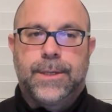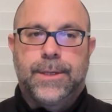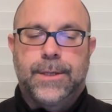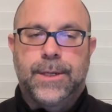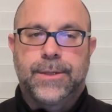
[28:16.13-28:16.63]

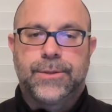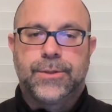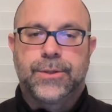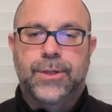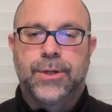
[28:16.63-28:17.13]
And as you
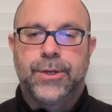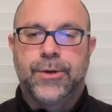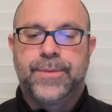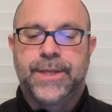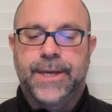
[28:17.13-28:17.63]
slowly
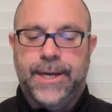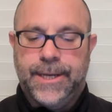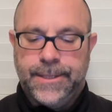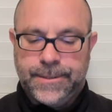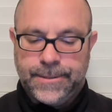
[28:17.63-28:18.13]
open the
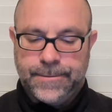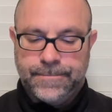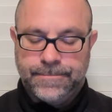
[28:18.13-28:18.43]
eyes,